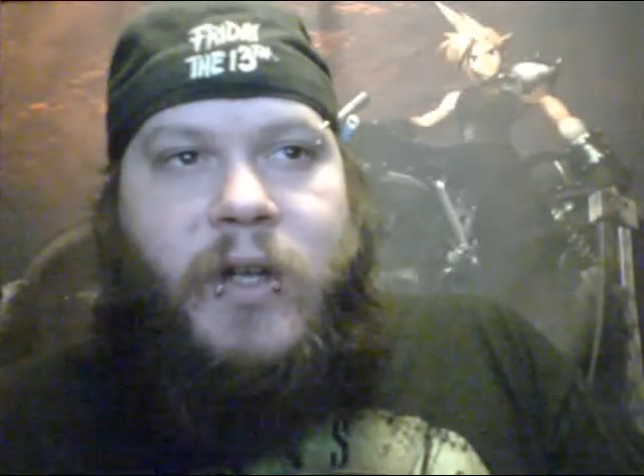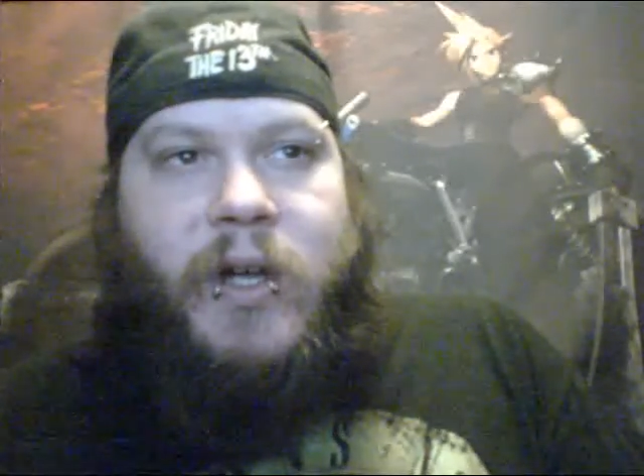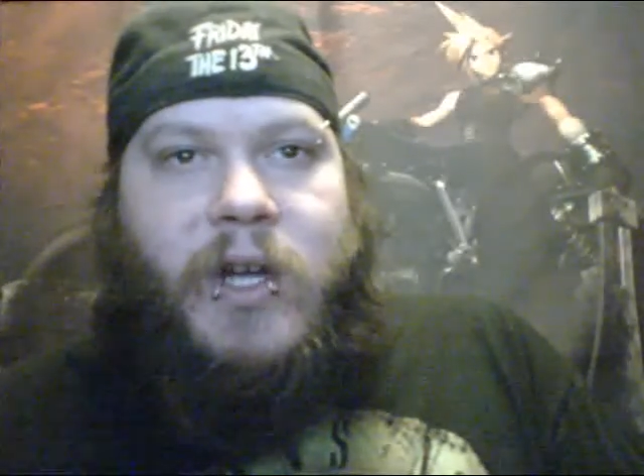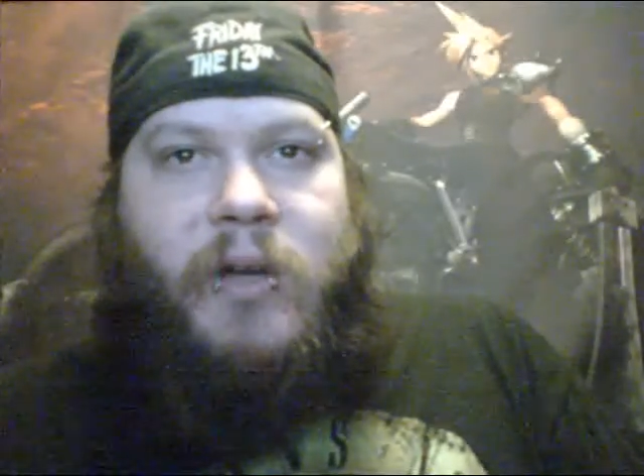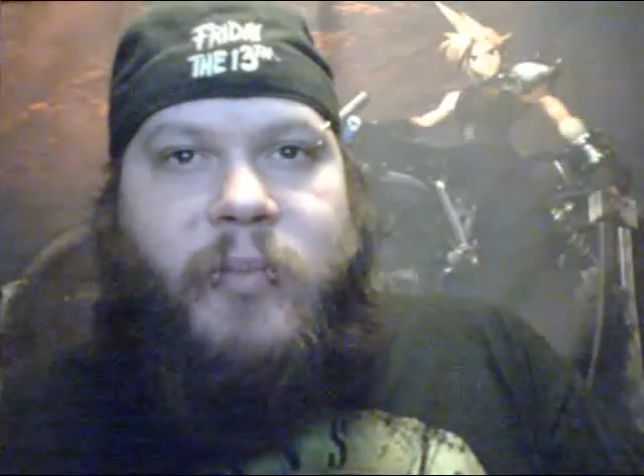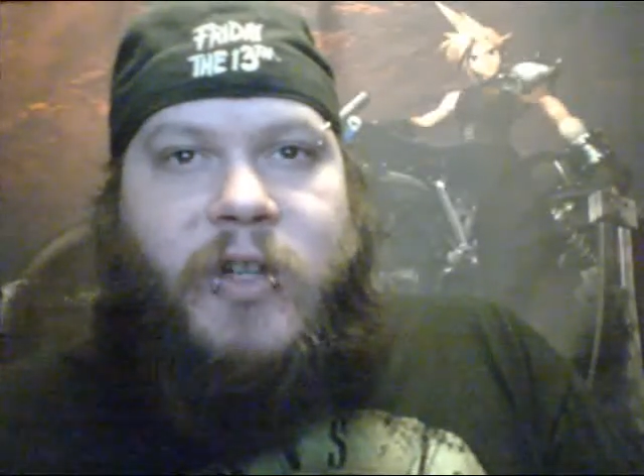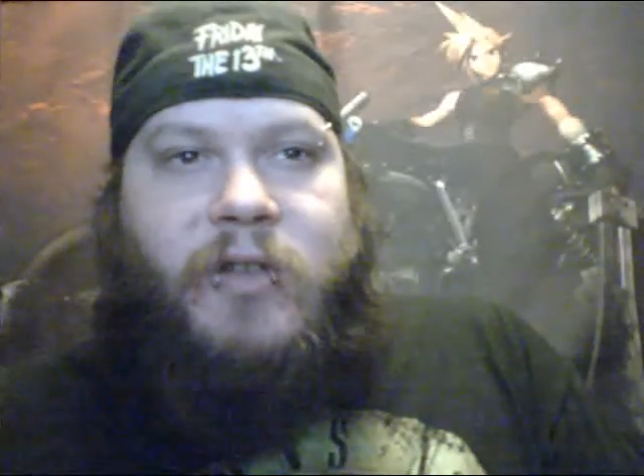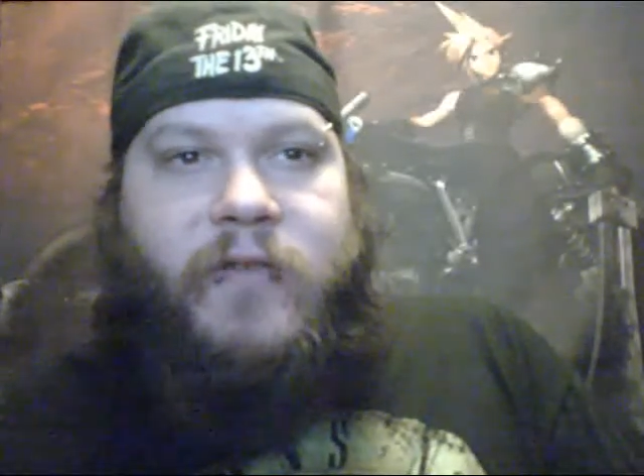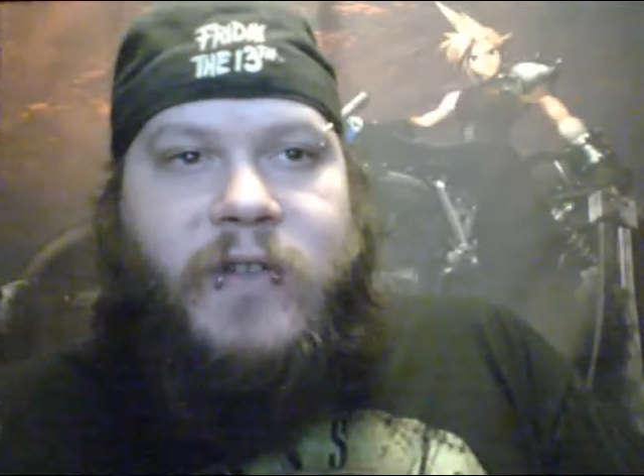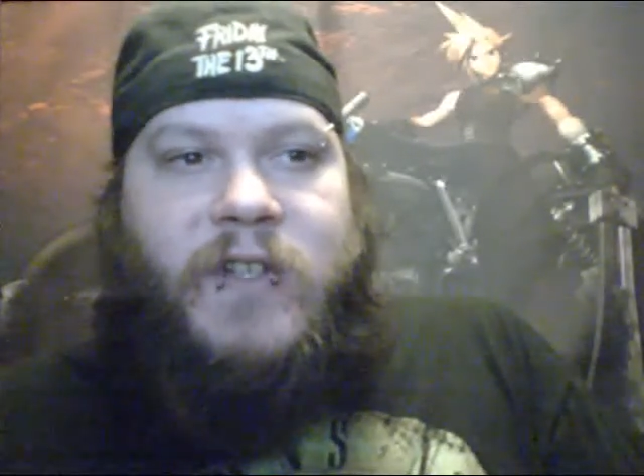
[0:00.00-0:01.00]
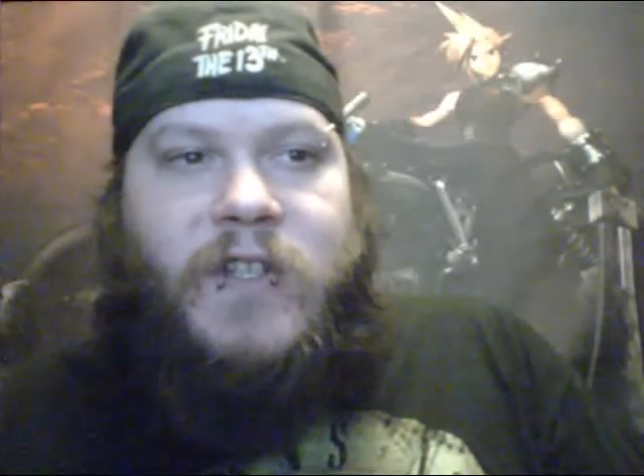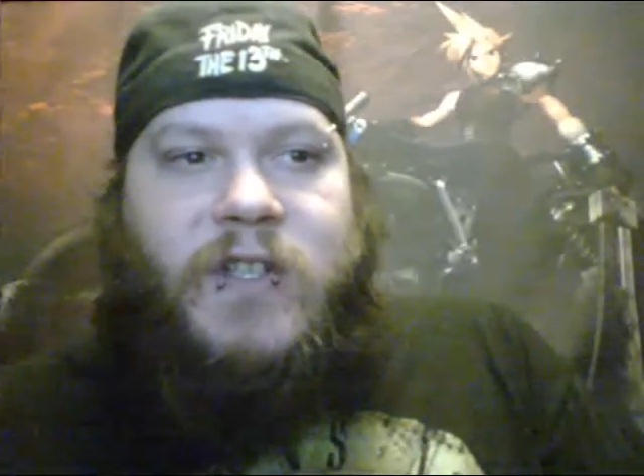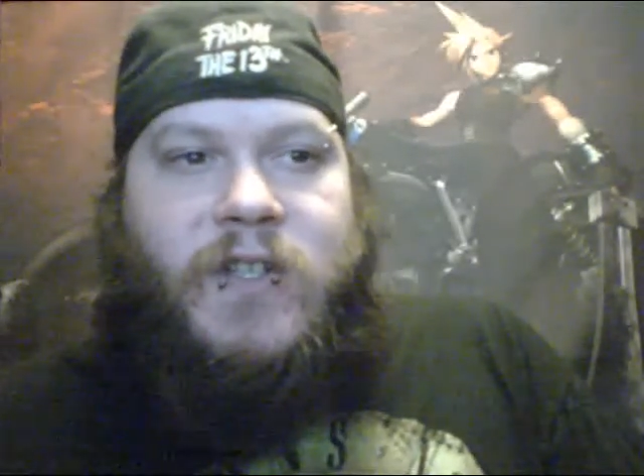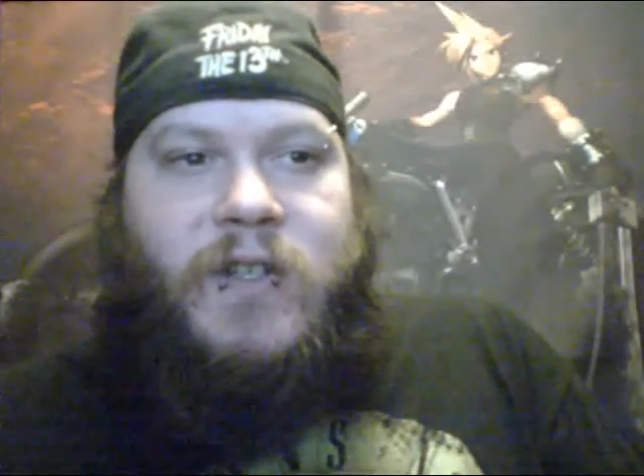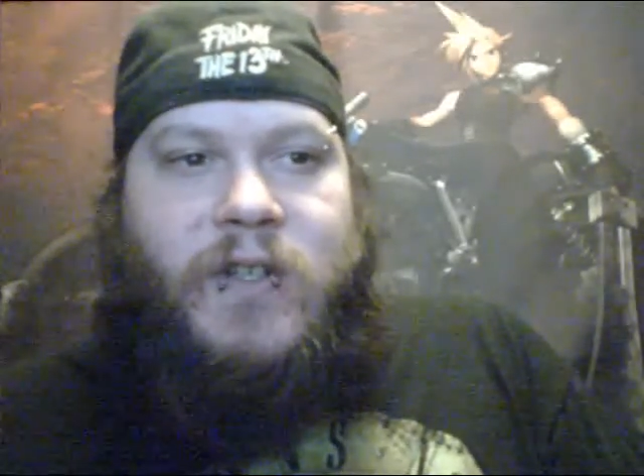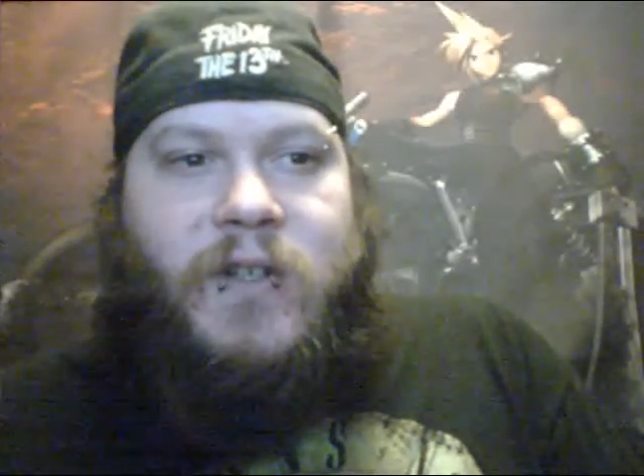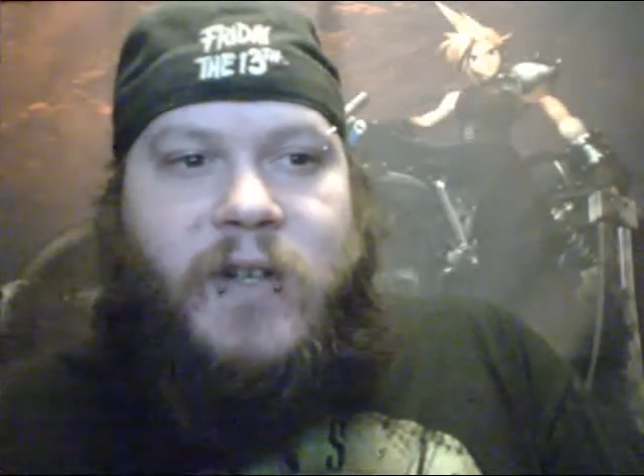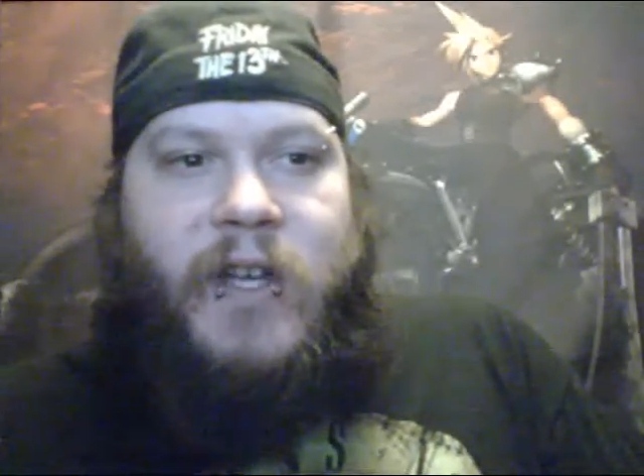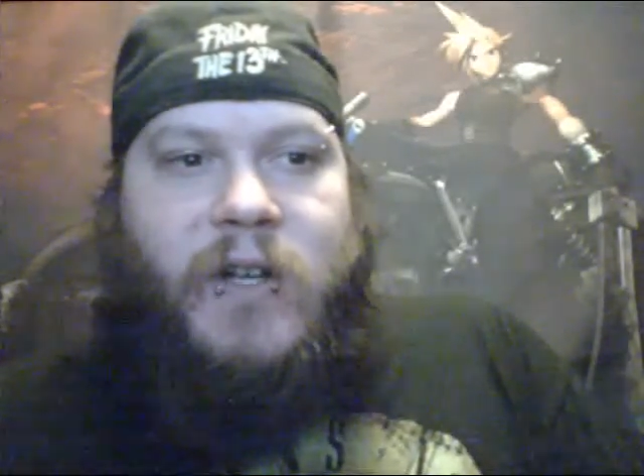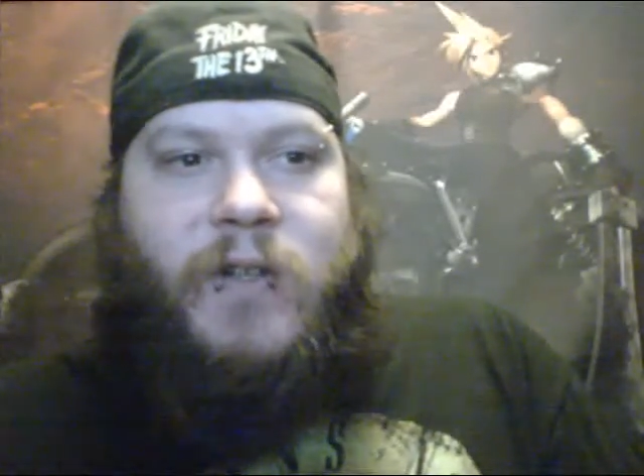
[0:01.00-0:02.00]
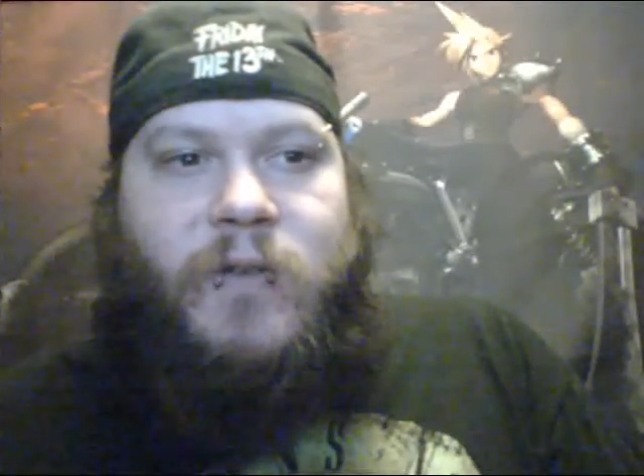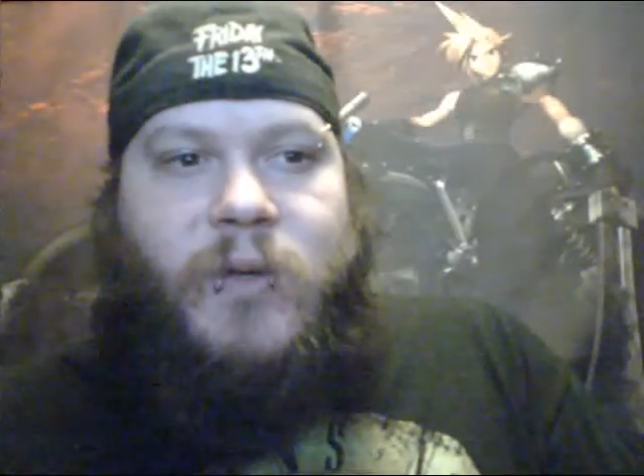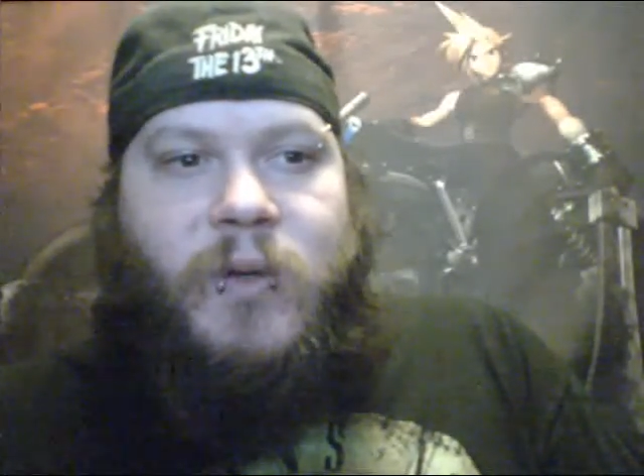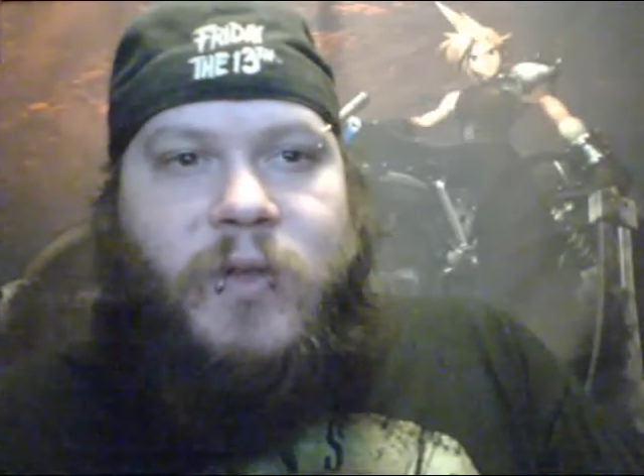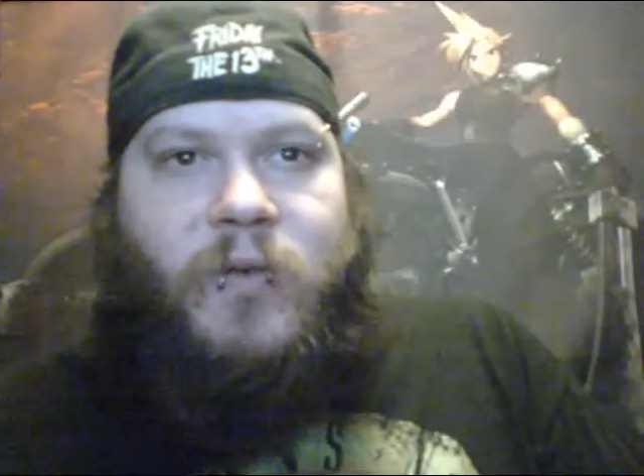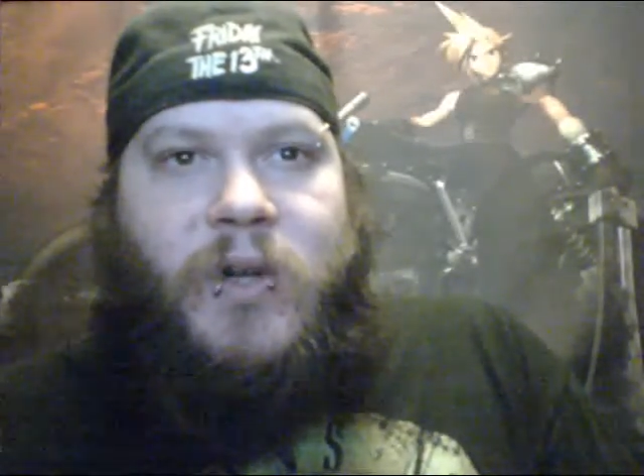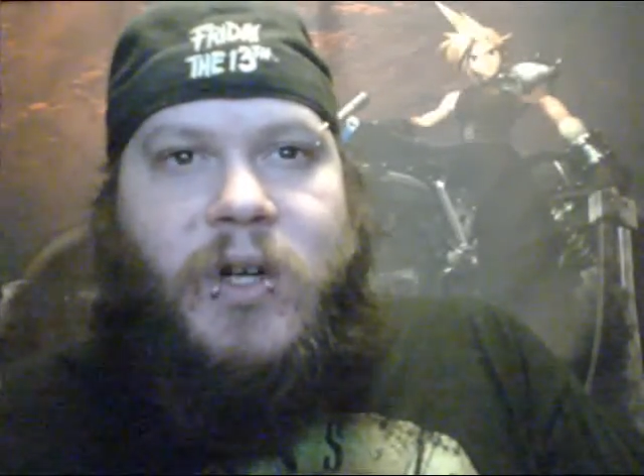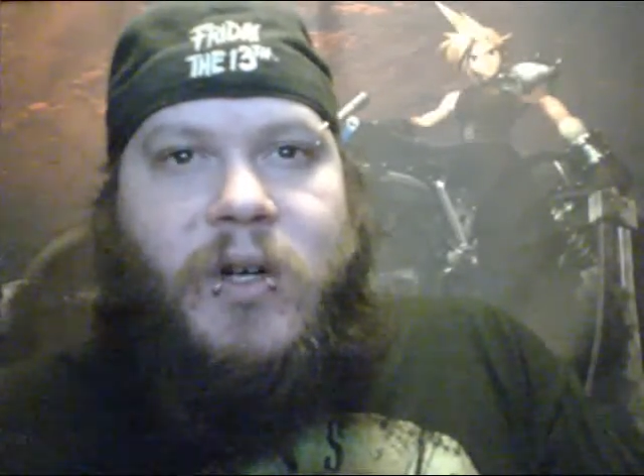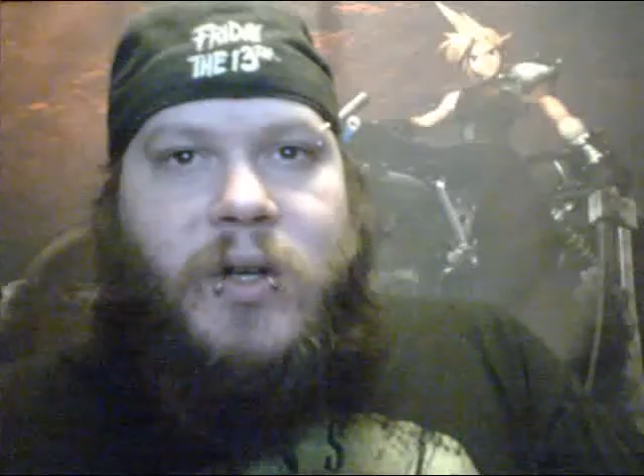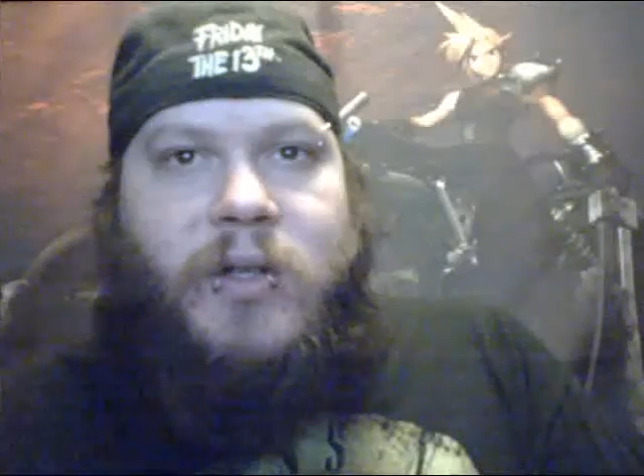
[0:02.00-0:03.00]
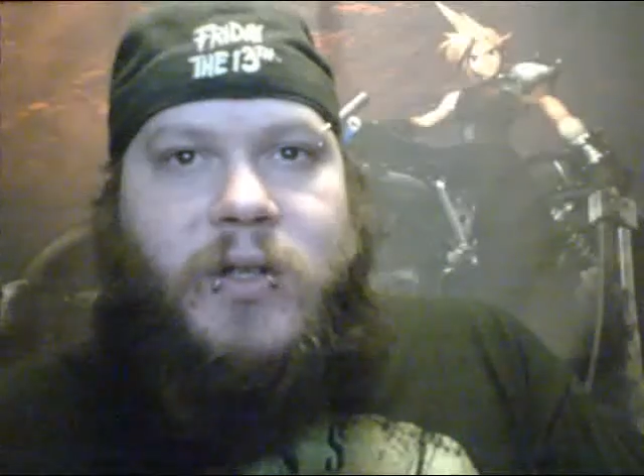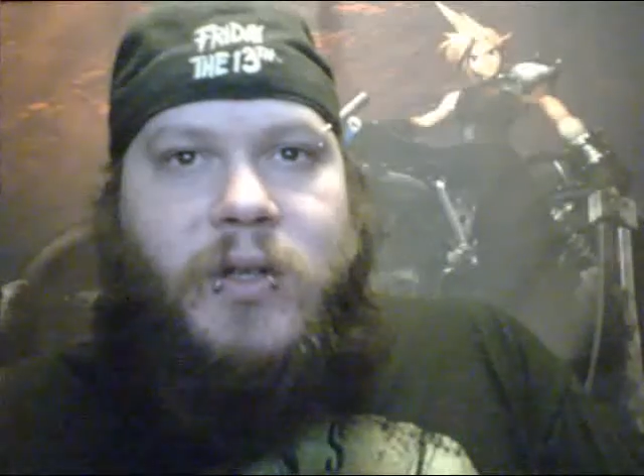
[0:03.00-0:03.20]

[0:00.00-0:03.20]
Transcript: he'll even teach you how to do it to where